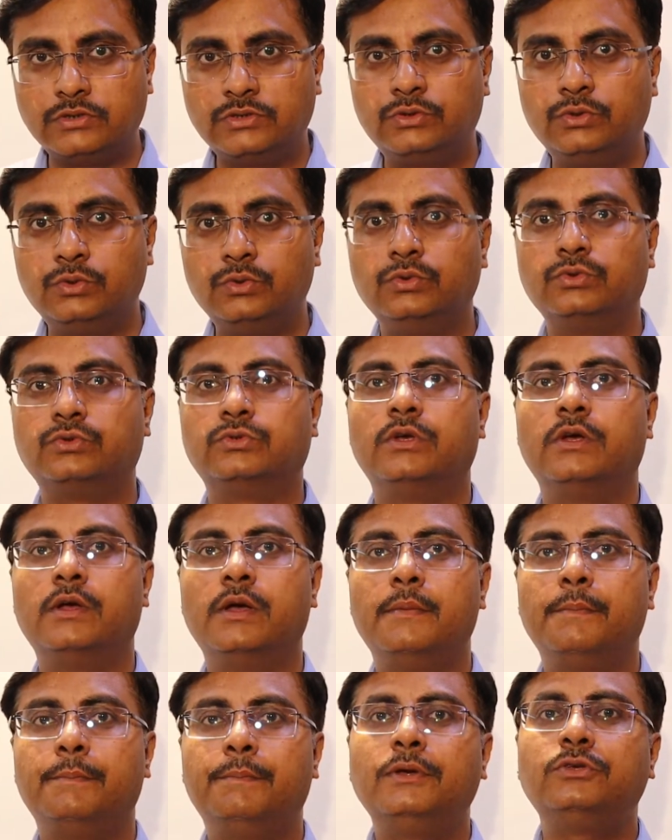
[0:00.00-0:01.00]
choose
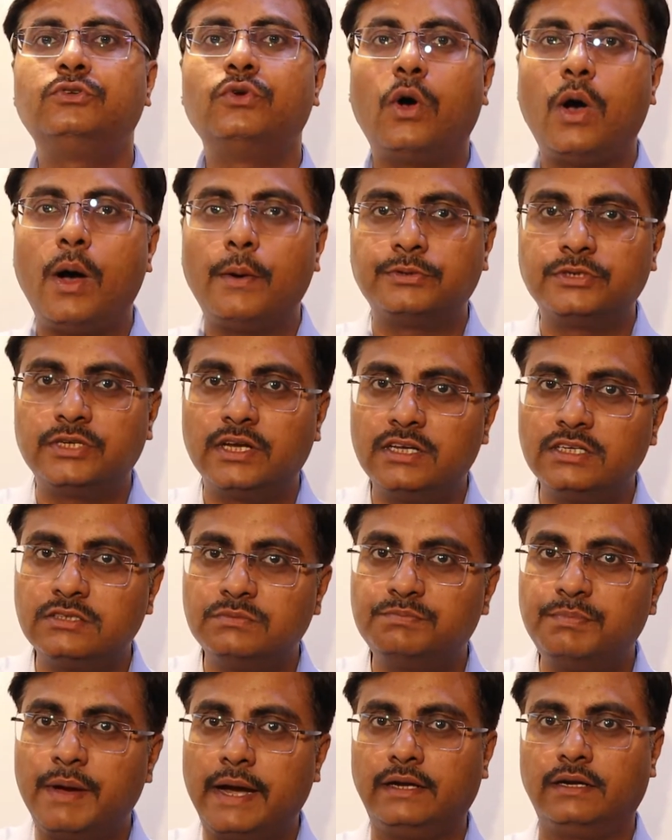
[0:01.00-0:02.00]
which option is
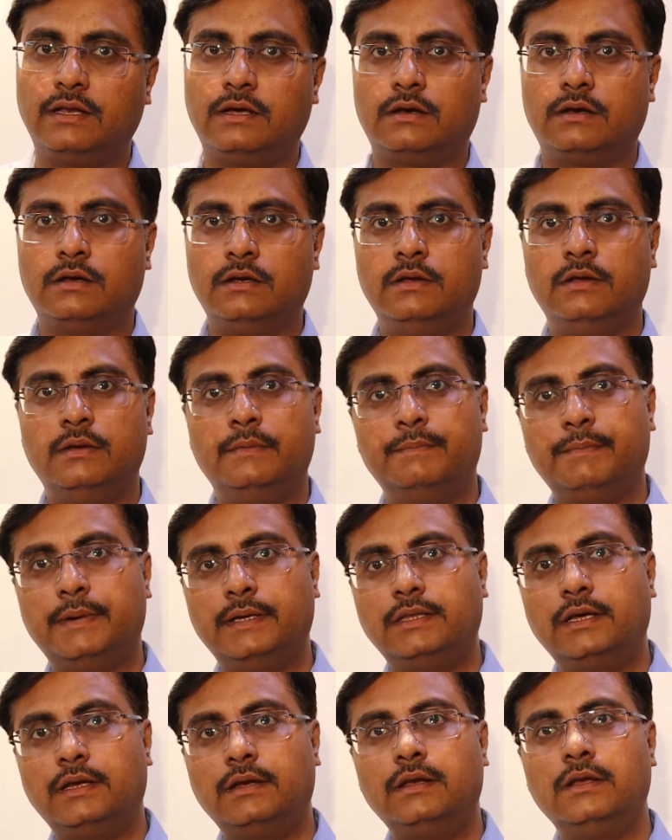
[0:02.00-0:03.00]
better,
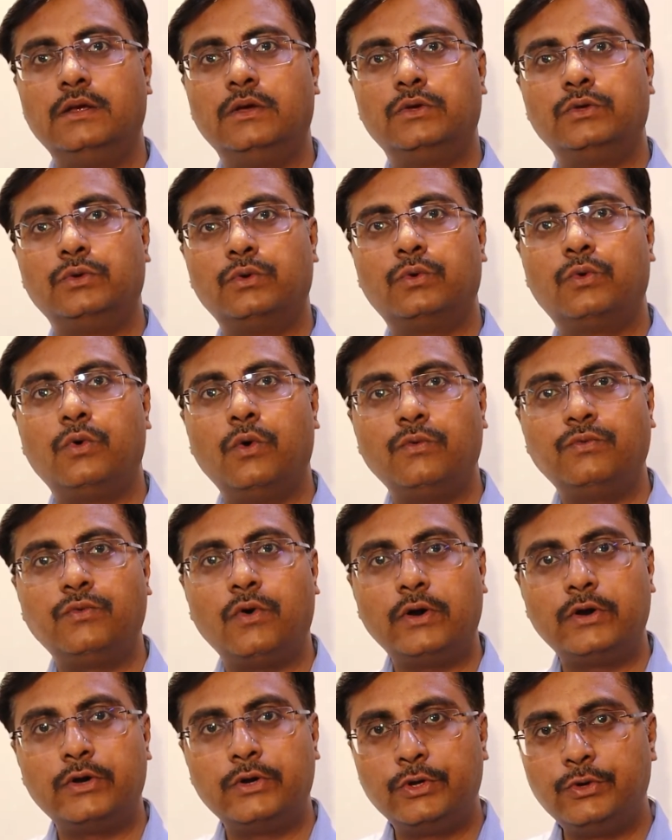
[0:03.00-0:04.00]
whether you go
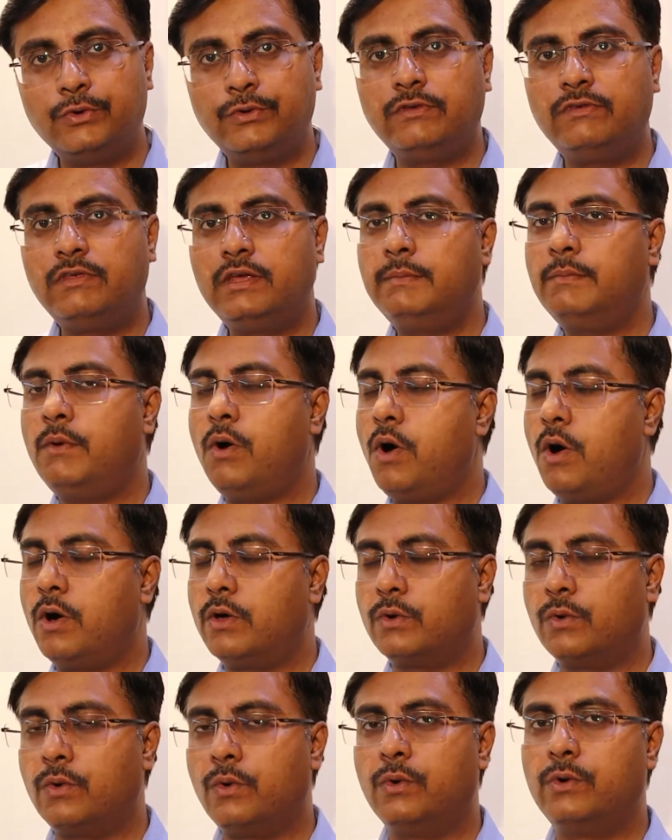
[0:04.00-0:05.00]
for new regime
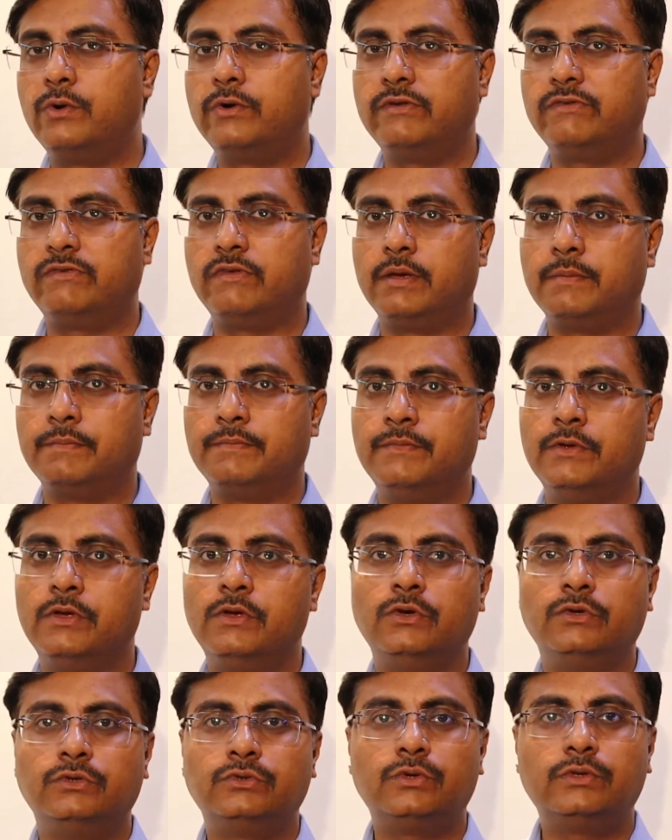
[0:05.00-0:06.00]
or old regime.
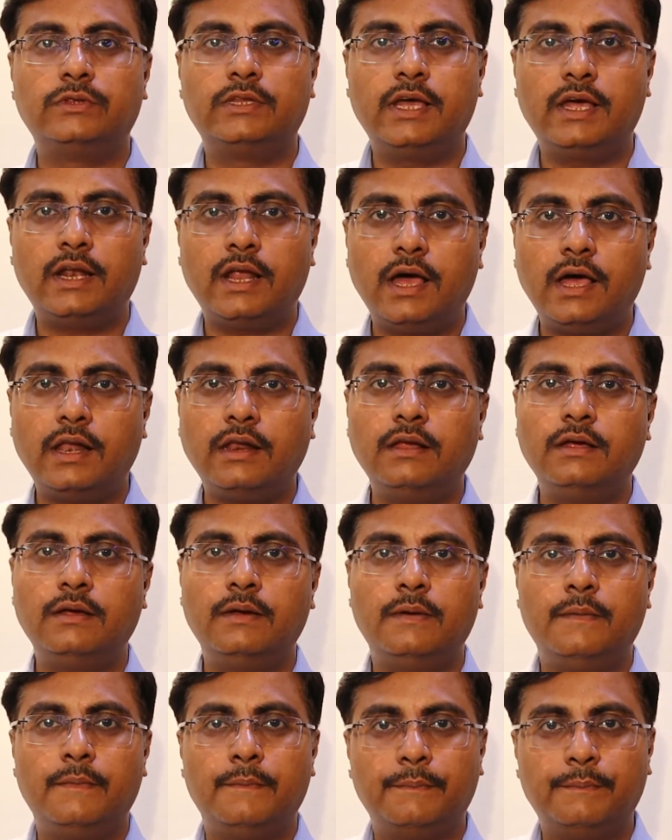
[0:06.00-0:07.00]
So there are
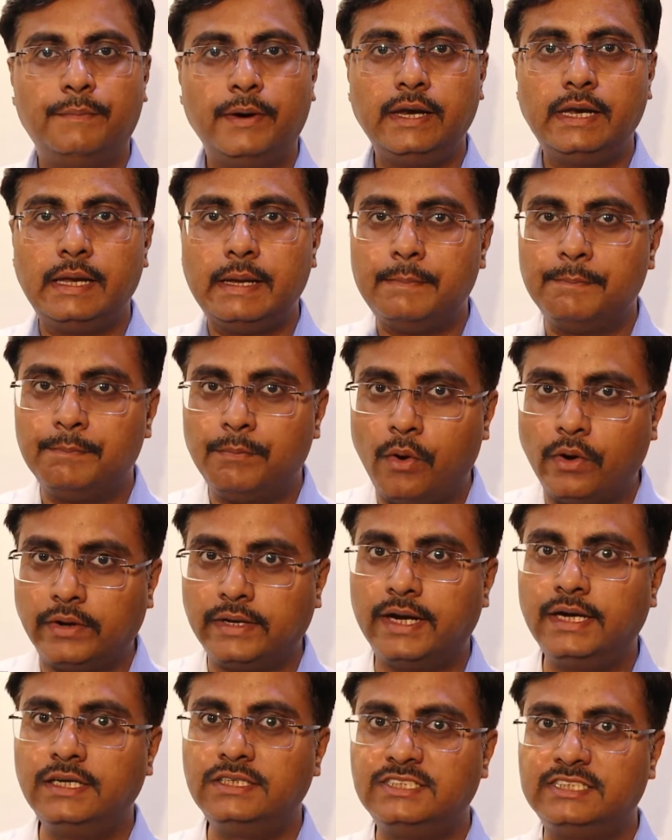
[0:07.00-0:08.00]
one
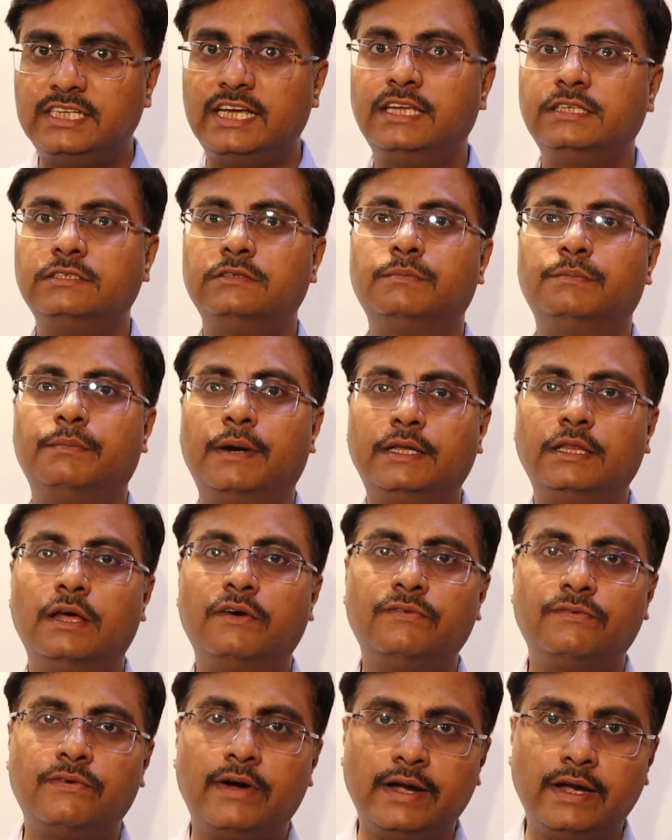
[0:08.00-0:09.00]
important change by
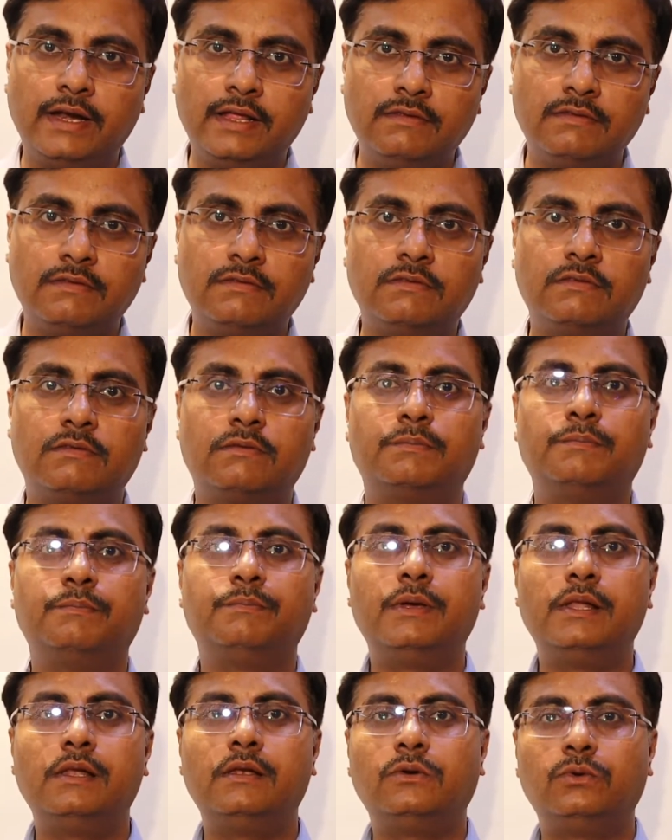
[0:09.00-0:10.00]
the Finance
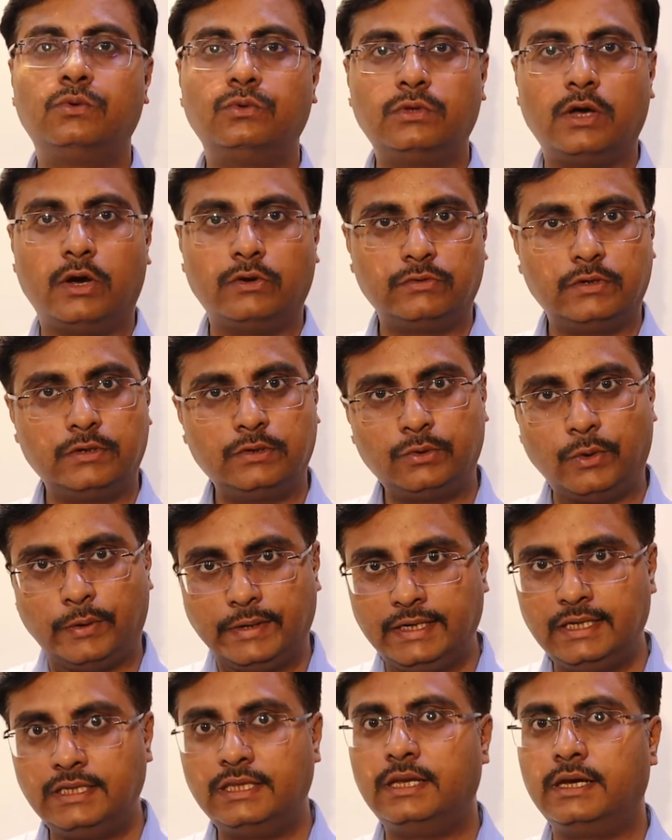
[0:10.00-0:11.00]
Bill
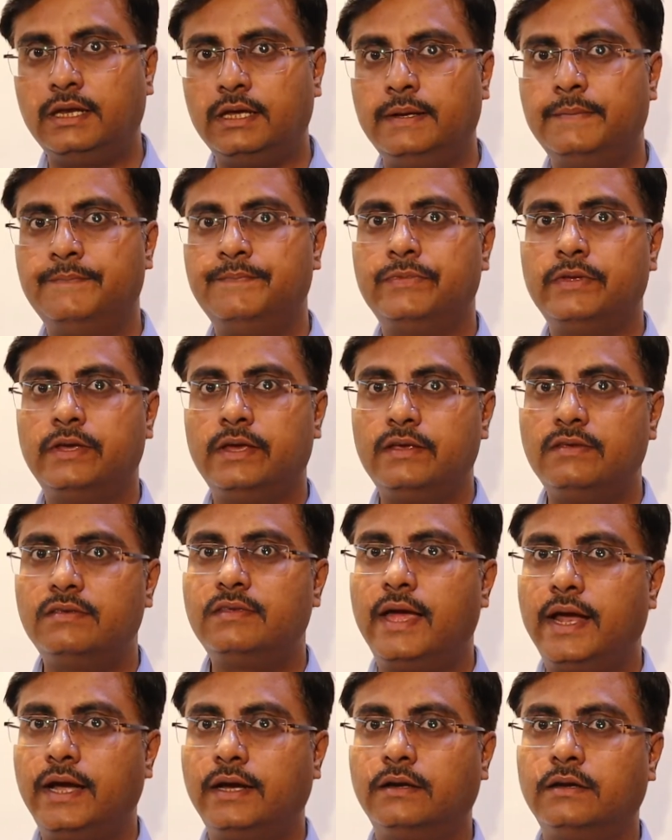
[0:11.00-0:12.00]
2023 is
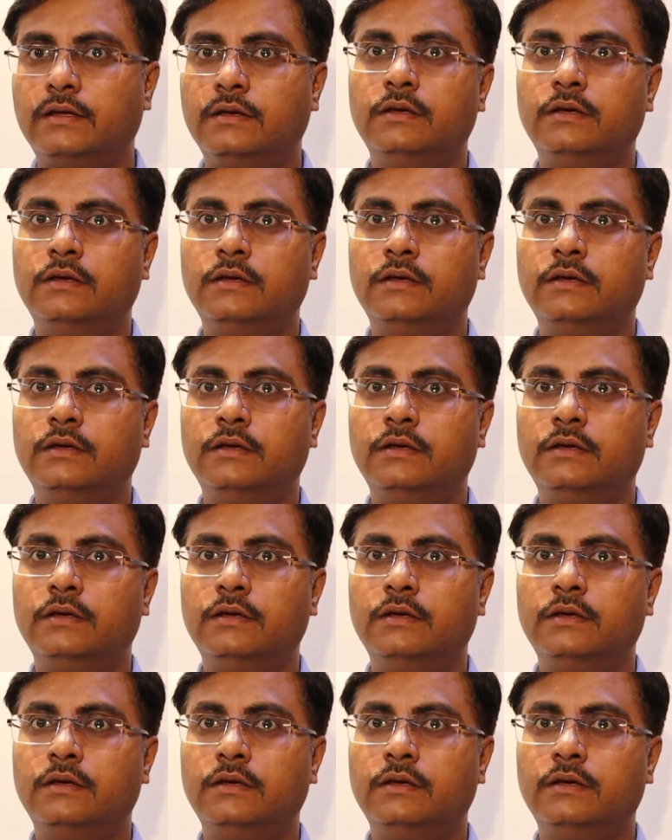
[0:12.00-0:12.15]
that